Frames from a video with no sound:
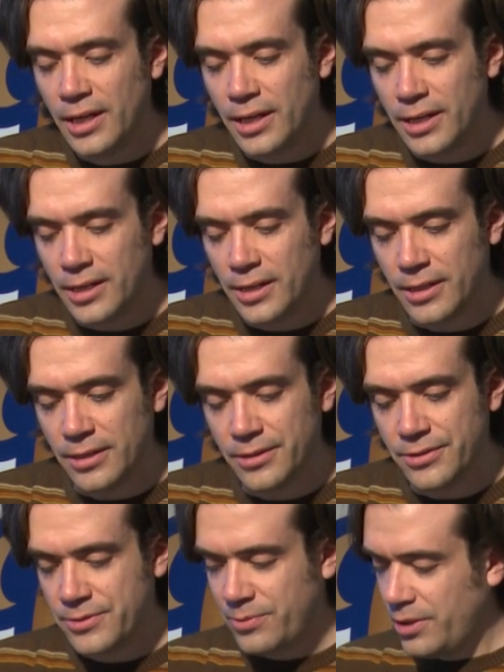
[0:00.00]
Uh,
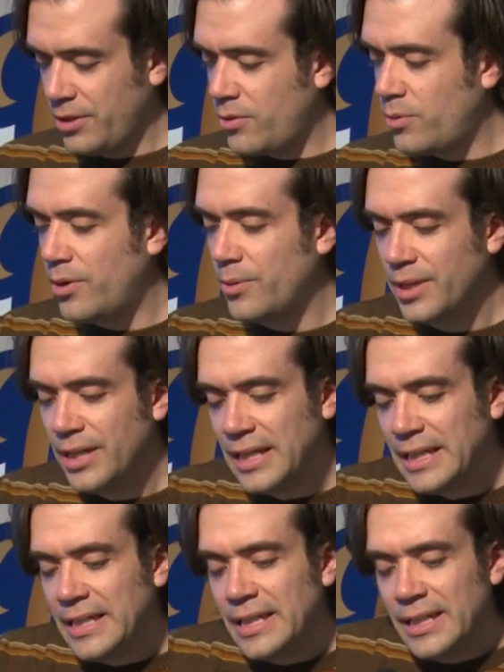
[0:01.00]
this one quote
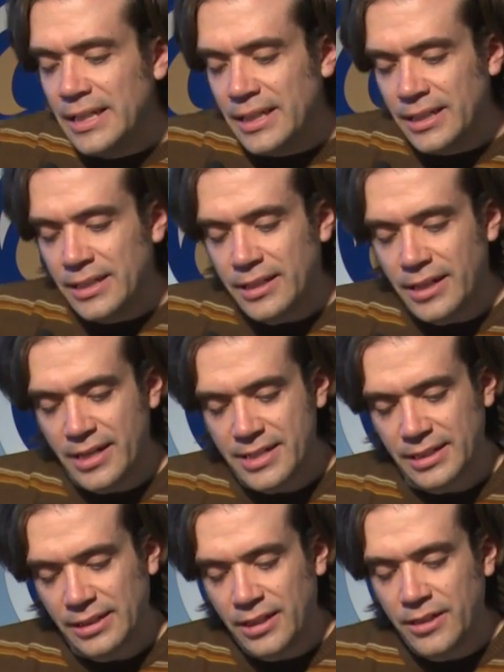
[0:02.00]
that I just
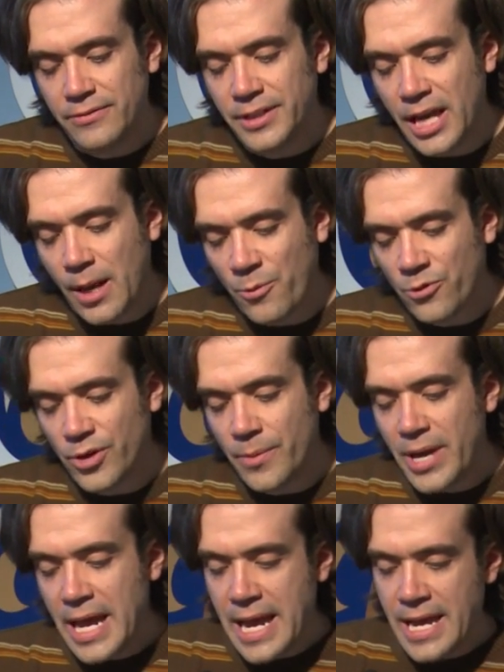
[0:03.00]
love came from
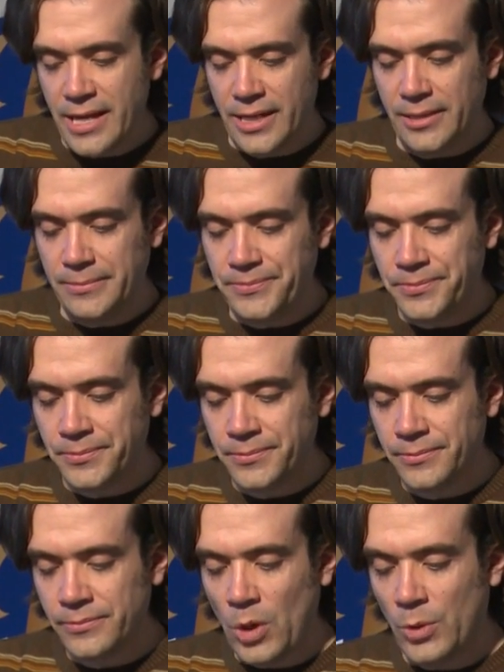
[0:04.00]
a, um,
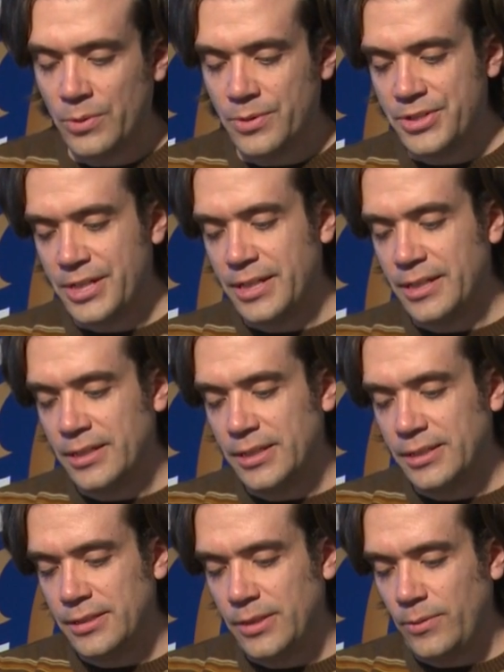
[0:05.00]
oh, there was a,
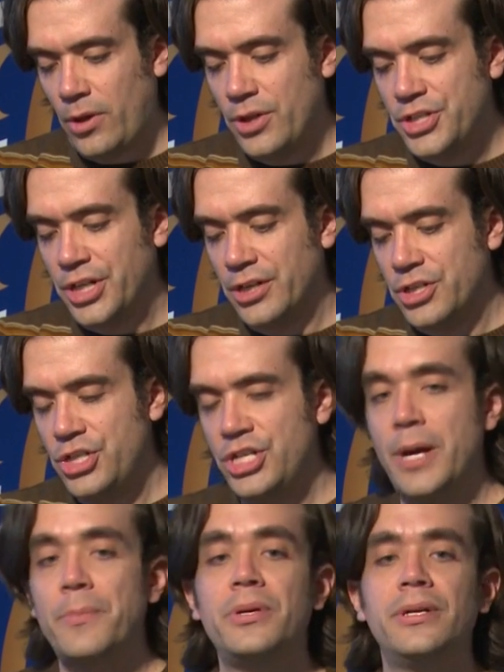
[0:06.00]
they were launching a
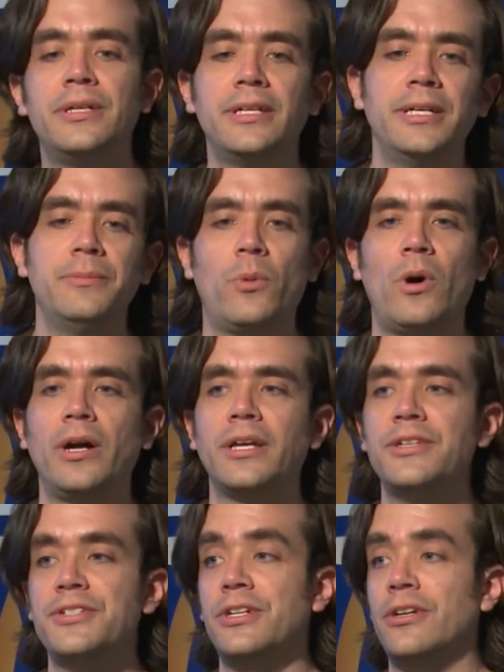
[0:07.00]
ship in
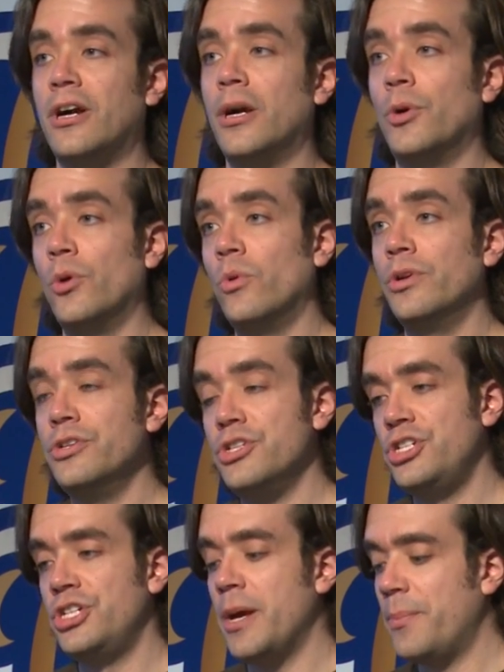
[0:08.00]
Milwaukee's Inner Harbor, a wooden
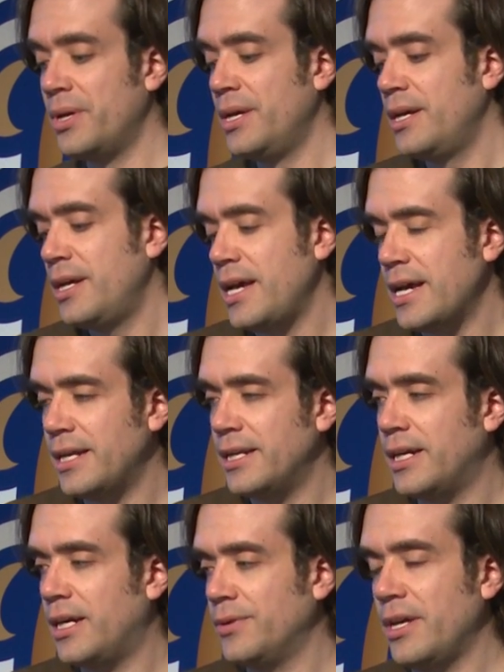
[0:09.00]
ship. And
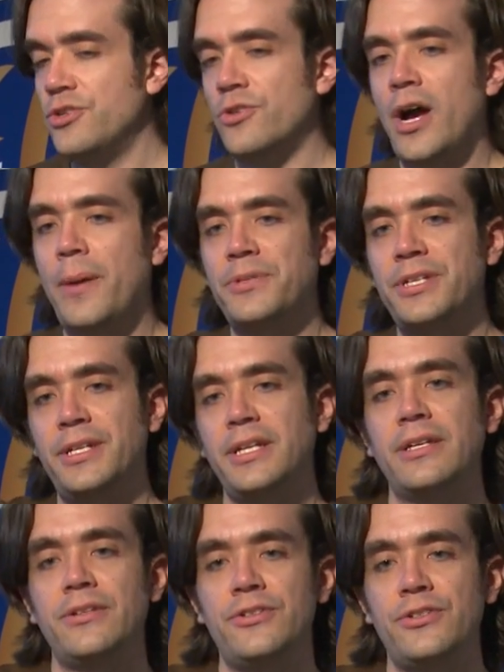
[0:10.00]
uh, when they dropped it
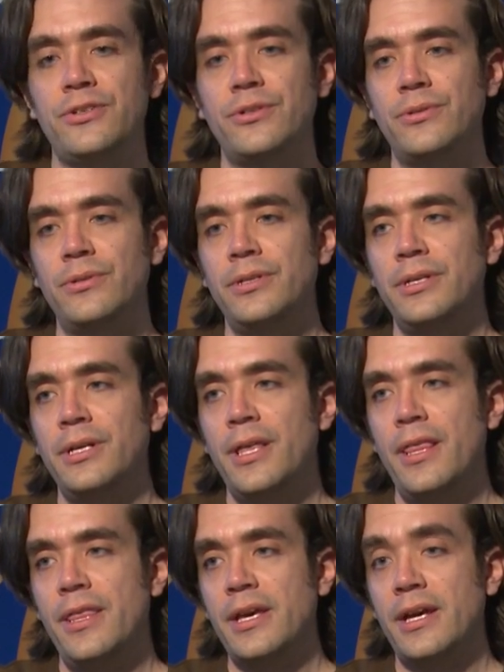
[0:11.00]
into
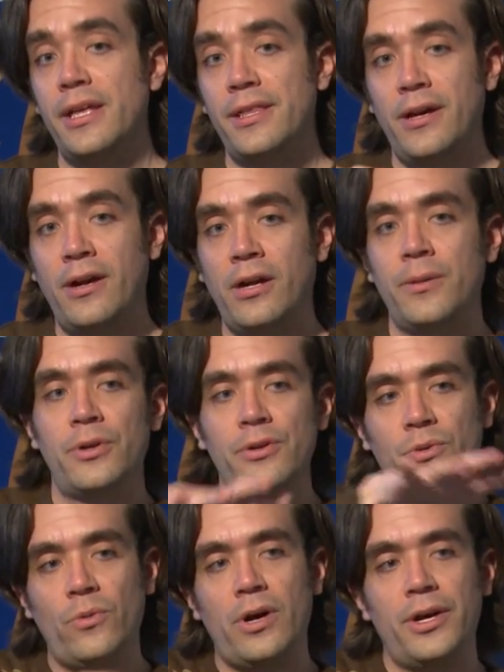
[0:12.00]
the, uh, the harbor,
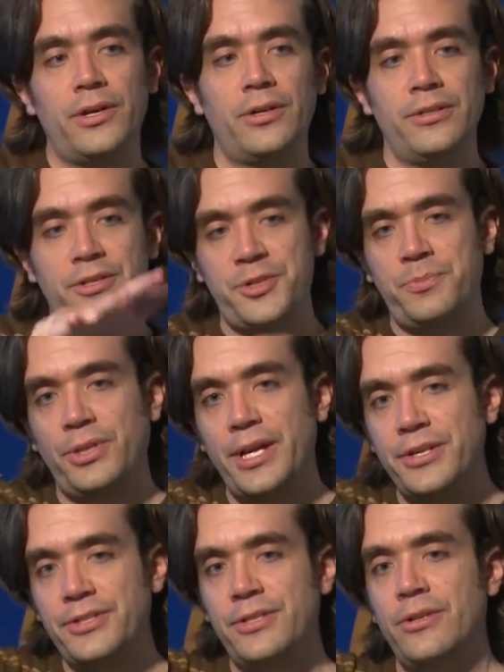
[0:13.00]
the water
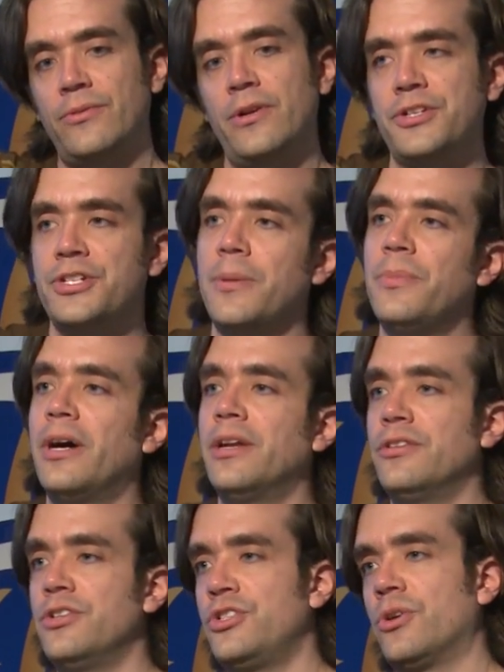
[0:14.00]
displaced, rushed up
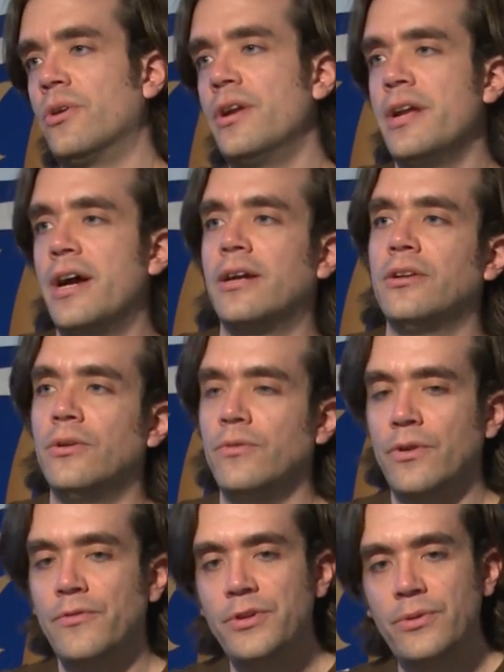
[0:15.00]
onto the shore and knocked
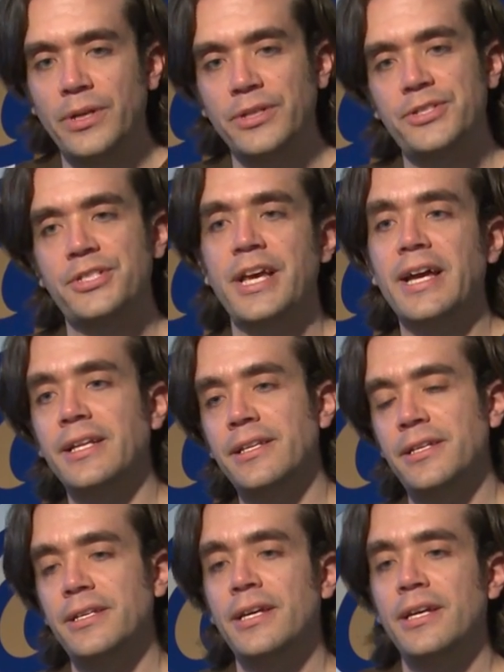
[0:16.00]
over a viewing stand
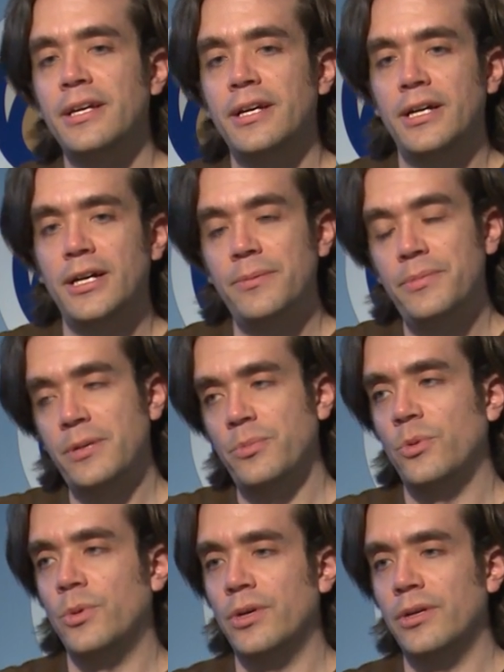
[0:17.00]
that uh,
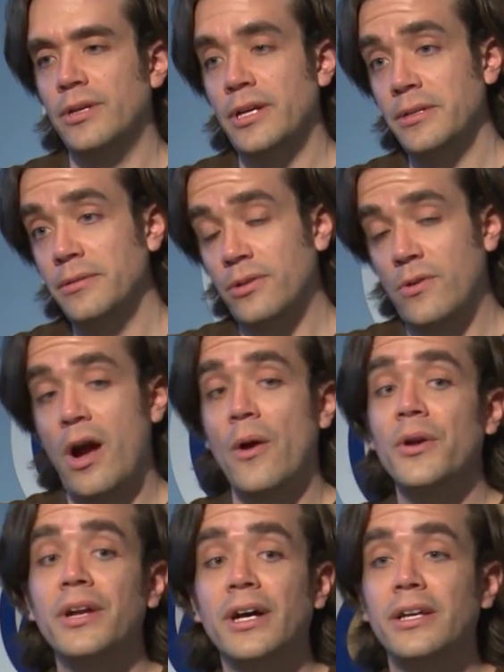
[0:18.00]
people were, had
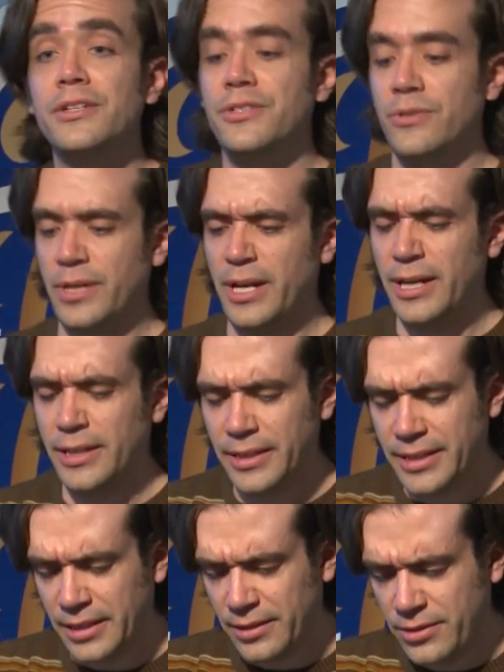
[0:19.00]
crowded onto. And uh, I
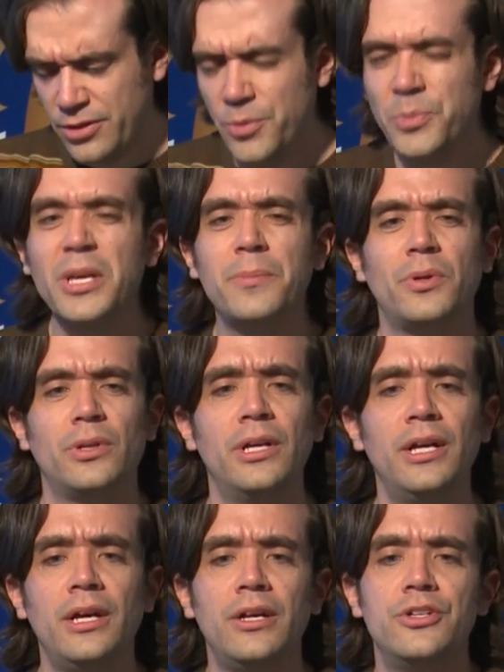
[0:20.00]
think two people
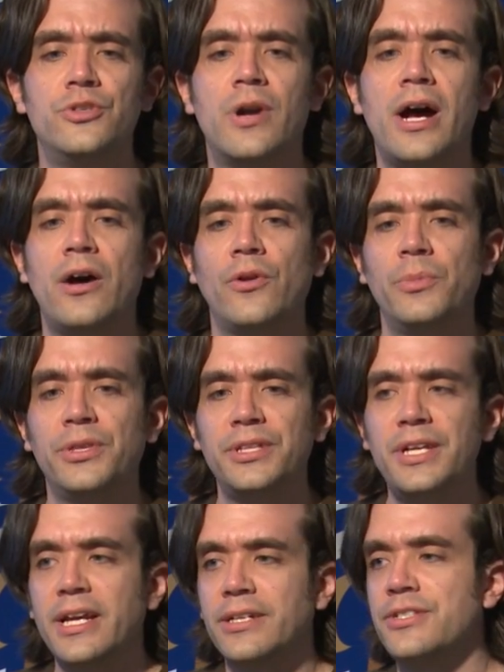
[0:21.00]
drowned, but the
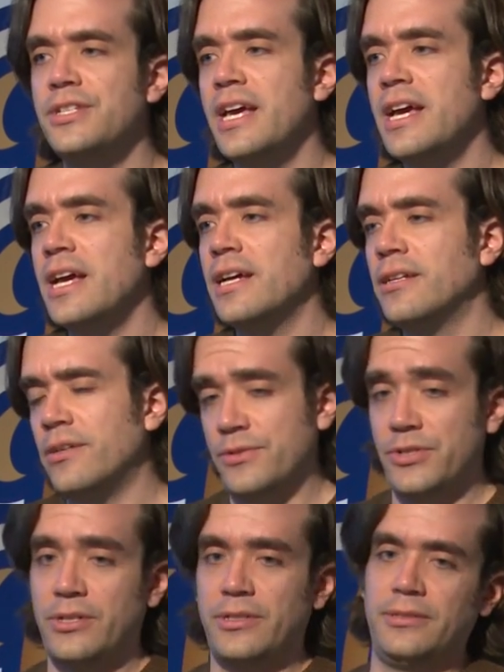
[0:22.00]
next day, you know, it
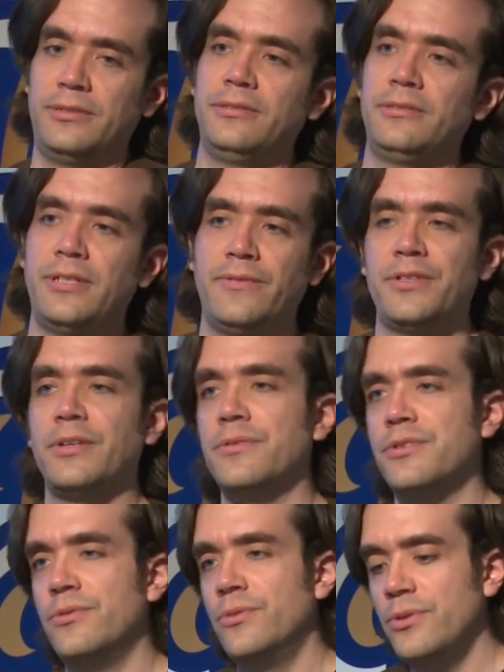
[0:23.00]
was all, everything
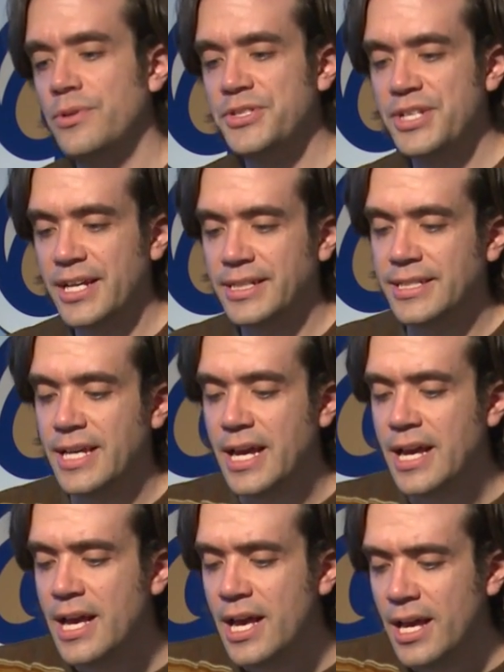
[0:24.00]
was in ruins the next day.